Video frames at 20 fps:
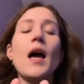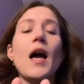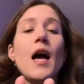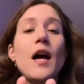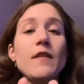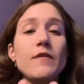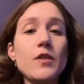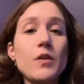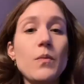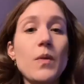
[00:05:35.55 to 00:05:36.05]

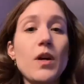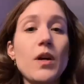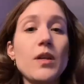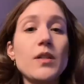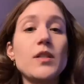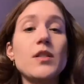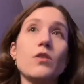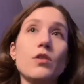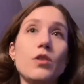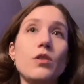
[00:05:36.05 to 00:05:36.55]

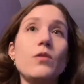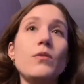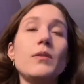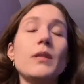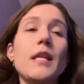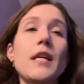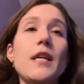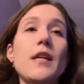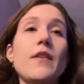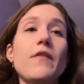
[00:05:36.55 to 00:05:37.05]
Afterwards, you
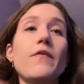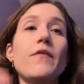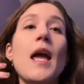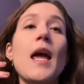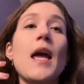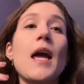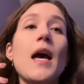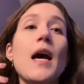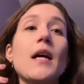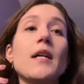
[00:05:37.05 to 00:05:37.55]
leave,
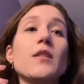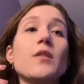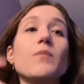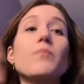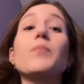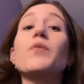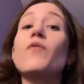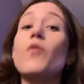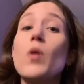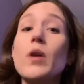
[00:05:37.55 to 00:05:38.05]
and
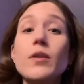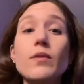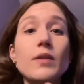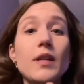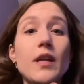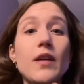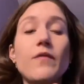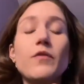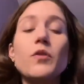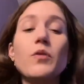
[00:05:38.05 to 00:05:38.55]
before you
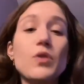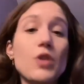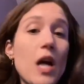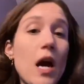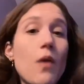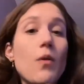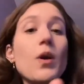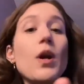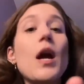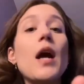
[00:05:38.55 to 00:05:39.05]
leave, you
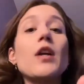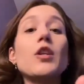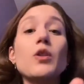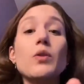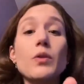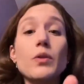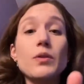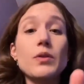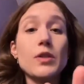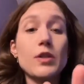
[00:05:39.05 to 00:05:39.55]
shower and you
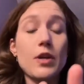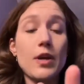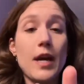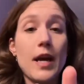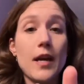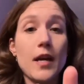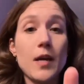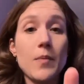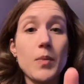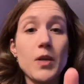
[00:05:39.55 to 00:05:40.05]
use their
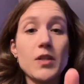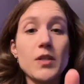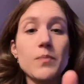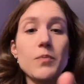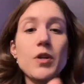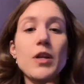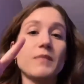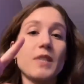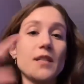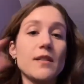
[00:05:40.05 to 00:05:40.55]

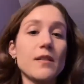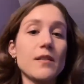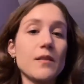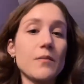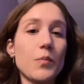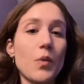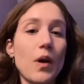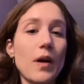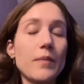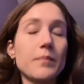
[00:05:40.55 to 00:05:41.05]
antiperspirant. This is
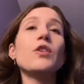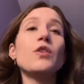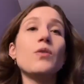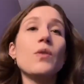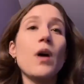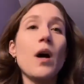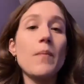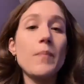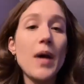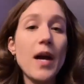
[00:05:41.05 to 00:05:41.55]
important. You
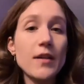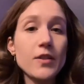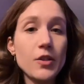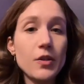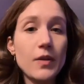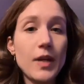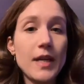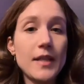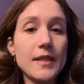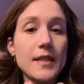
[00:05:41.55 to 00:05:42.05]
come back
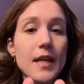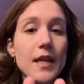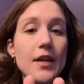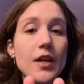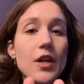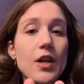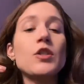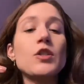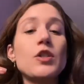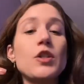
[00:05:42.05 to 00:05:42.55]
2 days
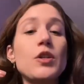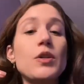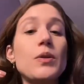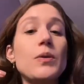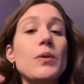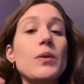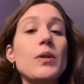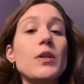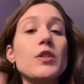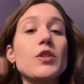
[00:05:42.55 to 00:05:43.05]
later
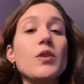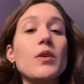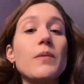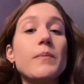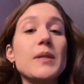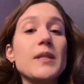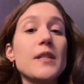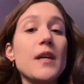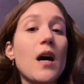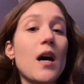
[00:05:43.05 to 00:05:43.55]
to do a
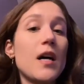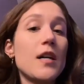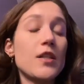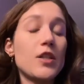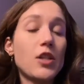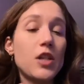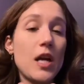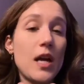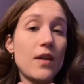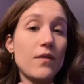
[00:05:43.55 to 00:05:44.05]

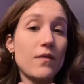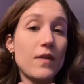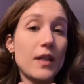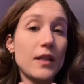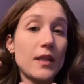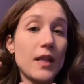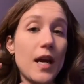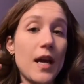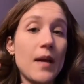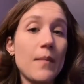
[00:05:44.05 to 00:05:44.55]
massage and
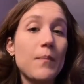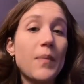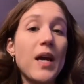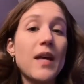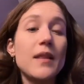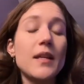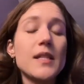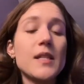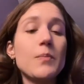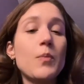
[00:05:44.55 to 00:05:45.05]
red light.
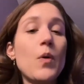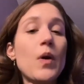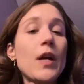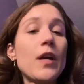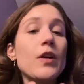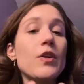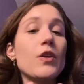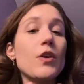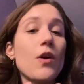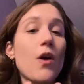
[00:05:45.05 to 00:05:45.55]
By this
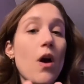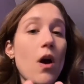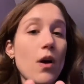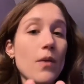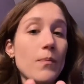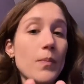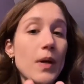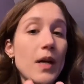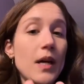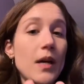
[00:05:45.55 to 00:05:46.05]
point, your
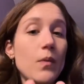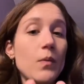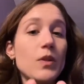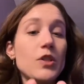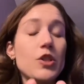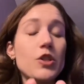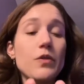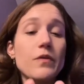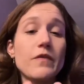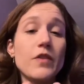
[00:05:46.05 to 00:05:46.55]
armpit,
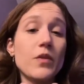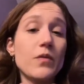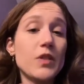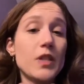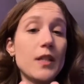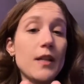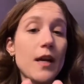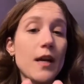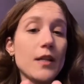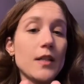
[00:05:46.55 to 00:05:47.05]
which you've
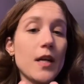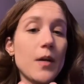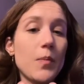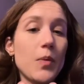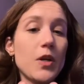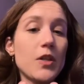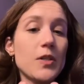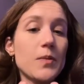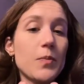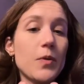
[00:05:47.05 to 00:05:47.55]
used the
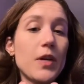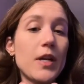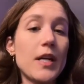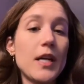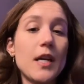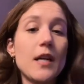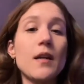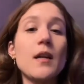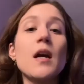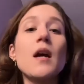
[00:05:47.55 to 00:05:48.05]
antiperspirant
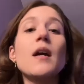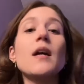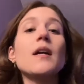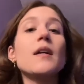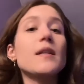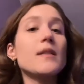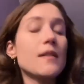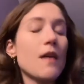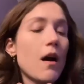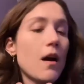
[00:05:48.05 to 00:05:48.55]
in,
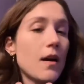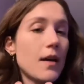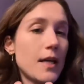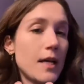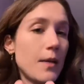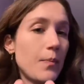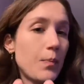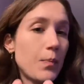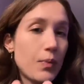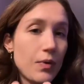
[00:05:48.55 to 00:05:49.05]
is
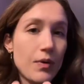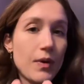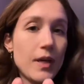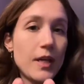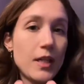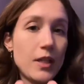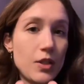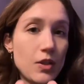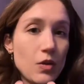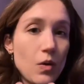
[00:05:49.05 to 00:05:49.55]
already
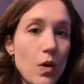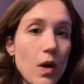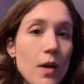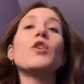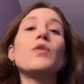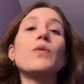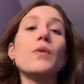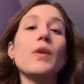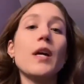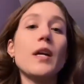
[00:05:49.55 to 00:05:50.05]
pretty sore.
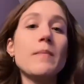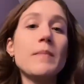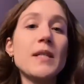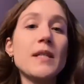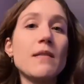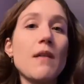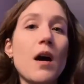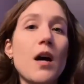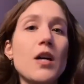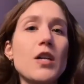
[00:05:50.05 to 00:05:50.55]
You get a
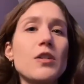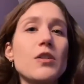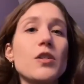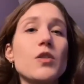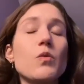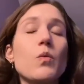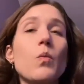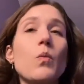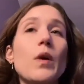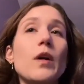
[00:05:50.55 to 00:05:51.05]

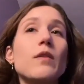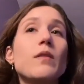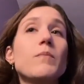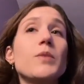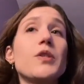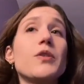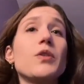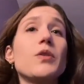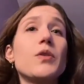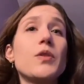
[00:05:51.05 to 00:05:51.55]
massage where the
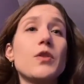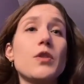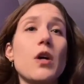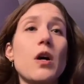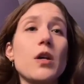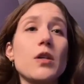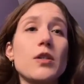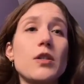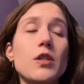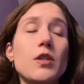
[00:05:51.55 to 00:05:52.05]
masseuse
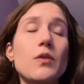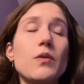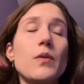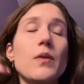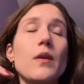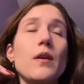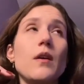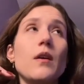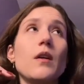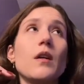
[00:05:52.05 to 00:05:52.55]
talks to you
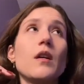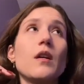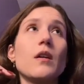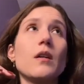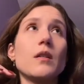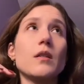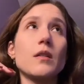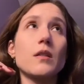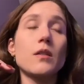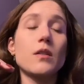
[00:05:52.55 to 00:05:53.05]
the
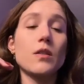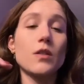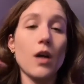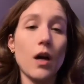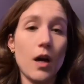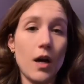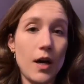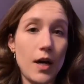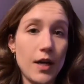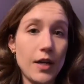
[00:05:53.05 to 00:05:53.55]

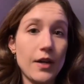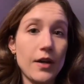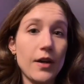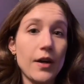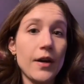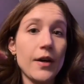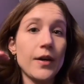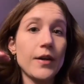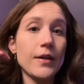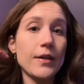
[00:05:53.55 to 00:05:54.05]

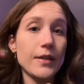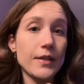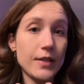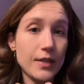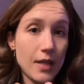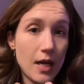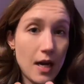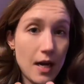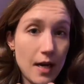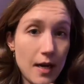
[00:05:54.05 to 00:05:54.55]
entire
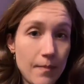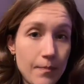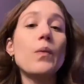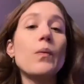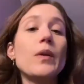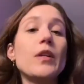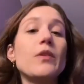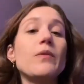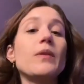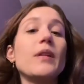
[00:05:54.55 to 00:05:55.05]
time.
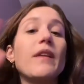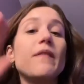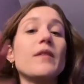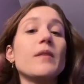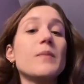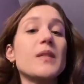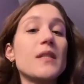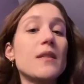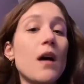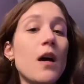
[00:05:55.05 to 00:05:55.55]
When you leave
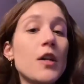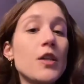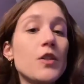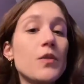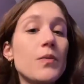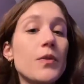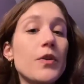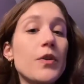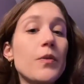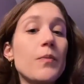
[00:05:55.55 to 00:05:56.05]
the
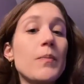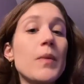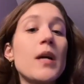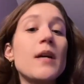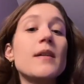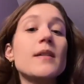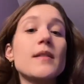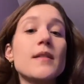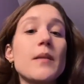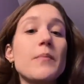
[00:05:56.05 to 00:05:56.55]
massage room,
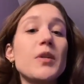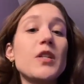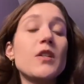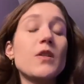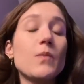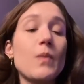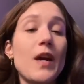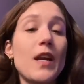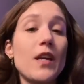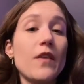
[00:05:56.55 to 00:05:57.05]
someone
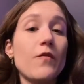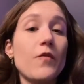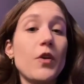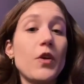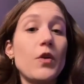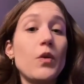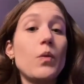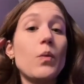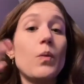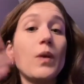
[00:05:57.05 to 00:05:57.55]
is waiting for
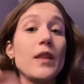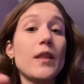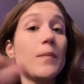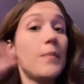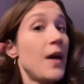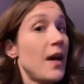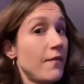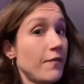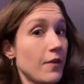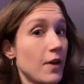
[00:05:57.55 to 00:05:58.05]
you with a
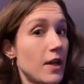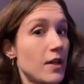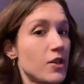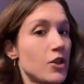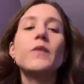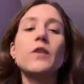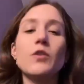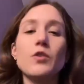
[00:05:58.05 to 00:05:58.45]
beverage.